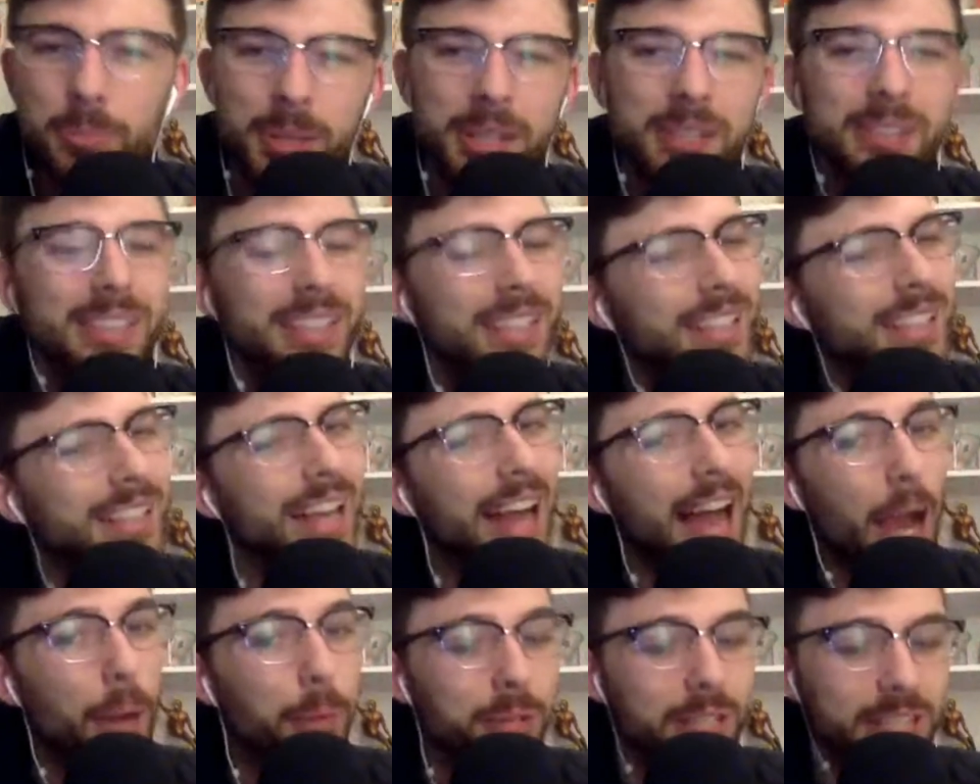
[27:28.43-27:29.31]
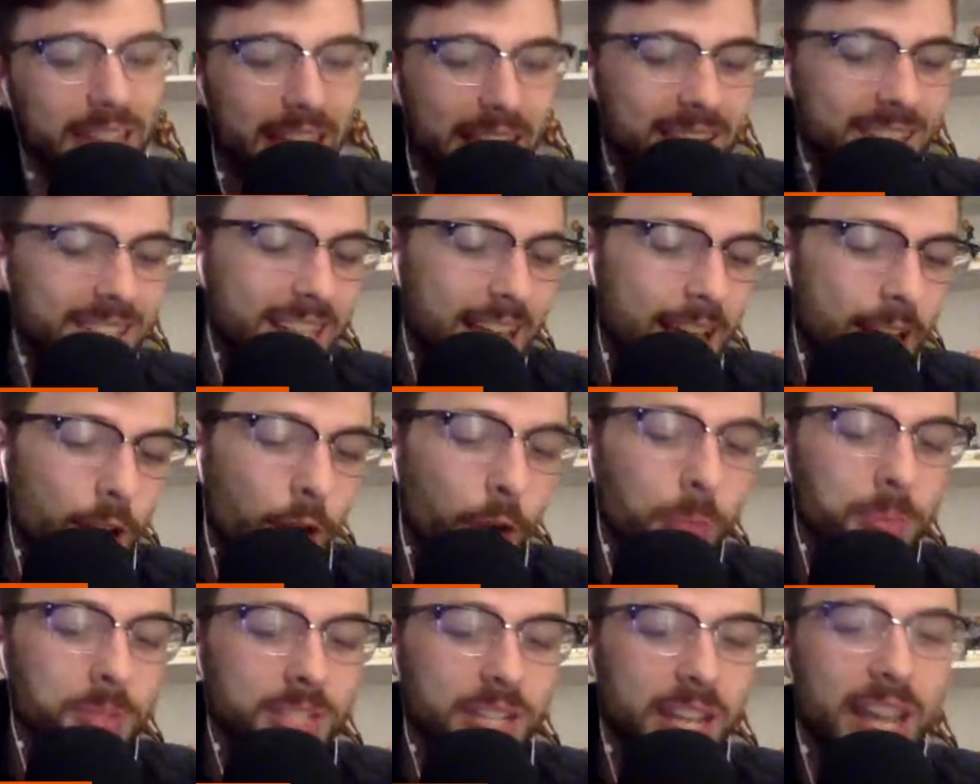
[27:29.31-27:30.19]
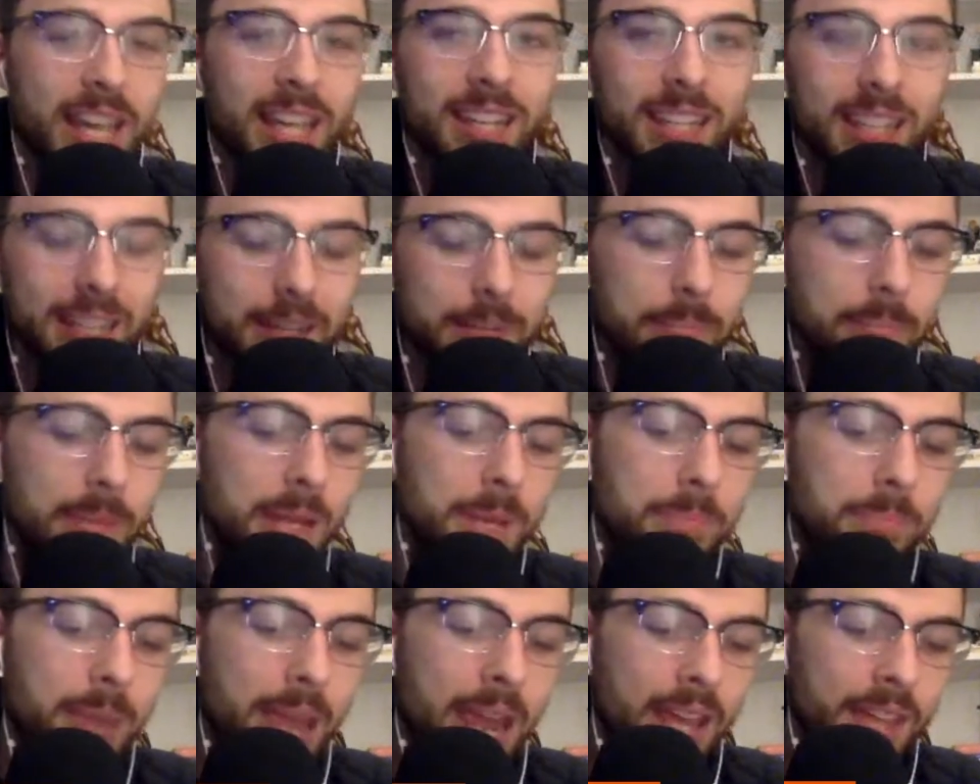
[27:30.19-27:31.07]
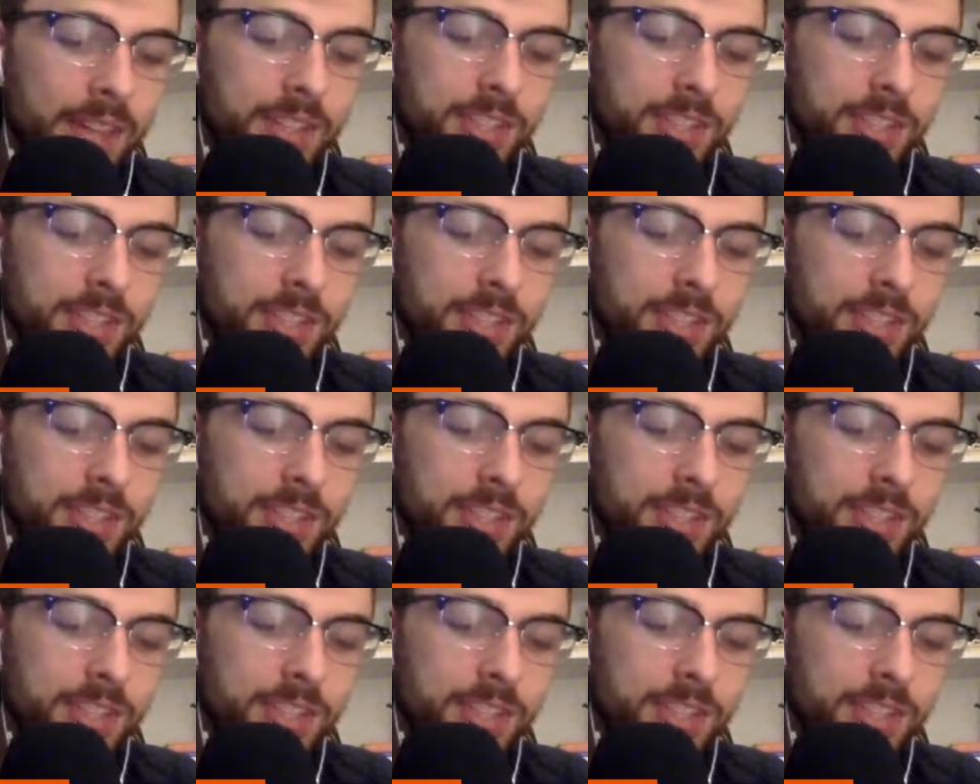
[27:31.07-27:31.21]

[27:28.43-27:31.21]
But I would guess that homestand in mid-May,